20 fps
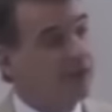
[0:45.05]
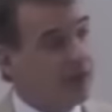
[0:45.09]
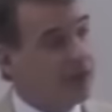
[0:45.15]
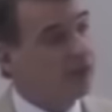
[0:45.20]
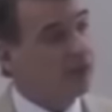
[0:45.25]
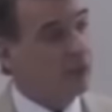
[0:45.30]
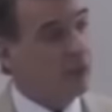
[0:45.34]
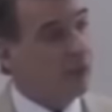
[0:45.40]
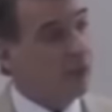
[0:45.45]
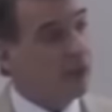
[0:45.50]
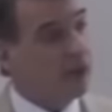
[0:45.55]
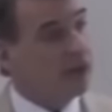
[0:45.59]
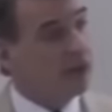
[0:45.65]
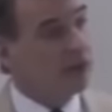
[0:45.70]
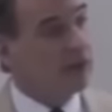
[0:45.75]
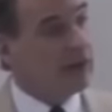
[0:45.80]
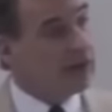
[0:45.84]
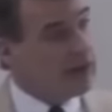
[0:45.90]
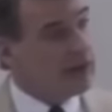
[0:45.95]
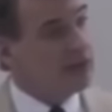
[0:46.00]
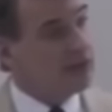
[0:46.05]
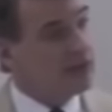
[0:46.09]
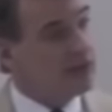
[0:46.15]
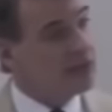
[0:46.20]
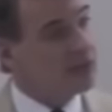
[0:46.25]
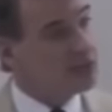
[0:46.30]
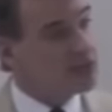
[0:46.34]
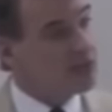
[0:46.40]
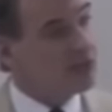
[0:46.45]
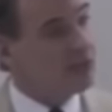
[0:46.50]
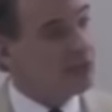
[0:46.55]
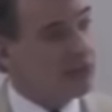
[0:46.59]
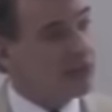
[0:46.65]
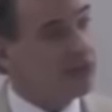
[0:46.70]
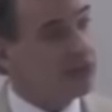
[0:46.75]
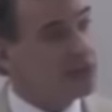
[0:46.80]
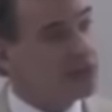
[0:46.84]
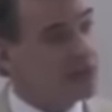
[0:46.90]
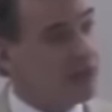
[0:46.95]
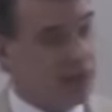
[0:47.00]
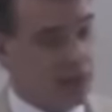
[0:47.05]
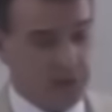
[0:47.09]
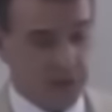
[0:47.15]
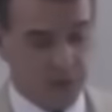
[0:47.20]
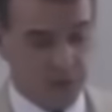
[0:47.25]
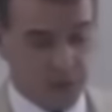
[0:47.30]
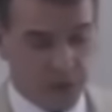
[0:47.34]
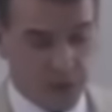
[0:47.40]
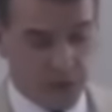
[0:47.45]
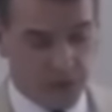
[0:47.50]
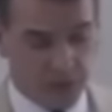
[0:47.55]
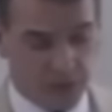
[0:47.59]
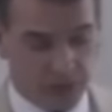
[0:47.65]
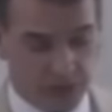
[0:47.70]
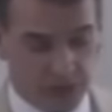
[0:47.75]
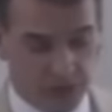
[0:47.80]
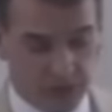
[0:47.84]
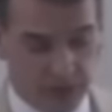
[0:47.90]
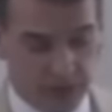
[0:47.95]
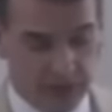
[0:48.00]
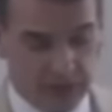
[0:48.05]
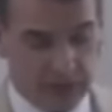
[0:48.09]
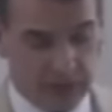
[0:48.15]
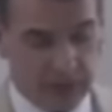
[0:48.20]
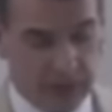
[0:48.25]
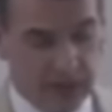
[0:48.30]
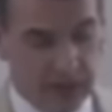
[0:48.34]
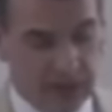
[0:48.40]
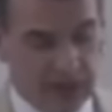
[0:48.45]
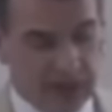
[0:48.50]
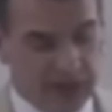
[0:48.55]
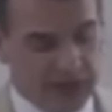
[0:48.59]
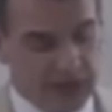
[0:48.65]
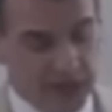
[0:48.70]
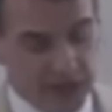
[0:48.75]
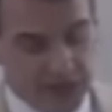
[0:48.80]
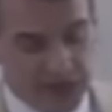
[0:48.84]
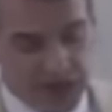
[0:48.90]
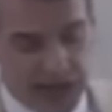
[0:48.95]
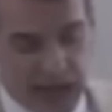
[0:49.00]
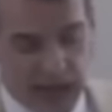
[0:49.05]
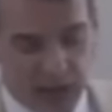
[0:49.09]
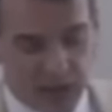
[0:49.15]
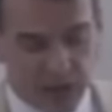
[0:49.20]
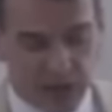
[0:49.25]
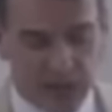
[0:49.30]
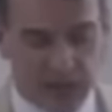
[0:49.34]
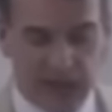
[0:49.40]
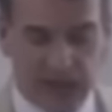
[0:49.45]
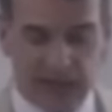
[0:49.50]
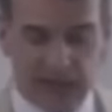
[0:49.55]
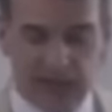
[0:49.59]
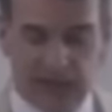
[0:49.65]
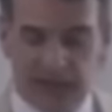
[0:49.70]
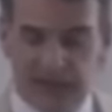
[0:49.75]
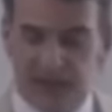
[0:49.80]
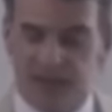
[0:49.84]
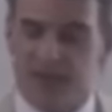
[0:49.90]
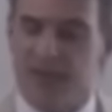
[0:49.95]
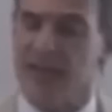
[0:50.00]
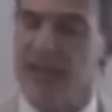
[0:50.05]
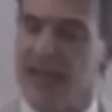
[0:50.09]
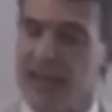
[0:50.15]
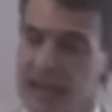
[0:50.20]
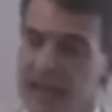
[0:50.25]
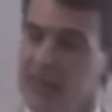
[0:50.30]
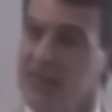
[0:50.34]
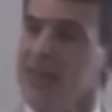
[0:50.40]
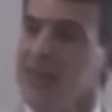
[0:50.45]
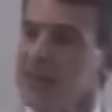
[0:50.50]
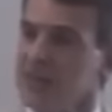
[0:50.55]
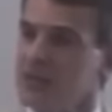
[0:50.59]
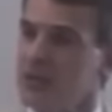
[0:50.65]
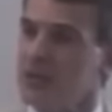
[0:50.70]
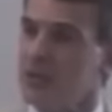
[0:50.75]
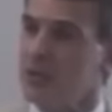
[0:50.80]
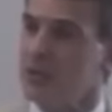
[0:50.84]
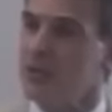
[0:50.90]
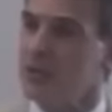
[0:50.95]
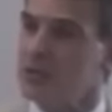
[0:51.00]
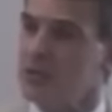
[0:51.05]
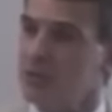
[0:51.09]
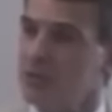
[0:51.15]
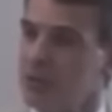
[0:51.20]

Therefore, atheism is unprovable. It turns out that it is the atheist who is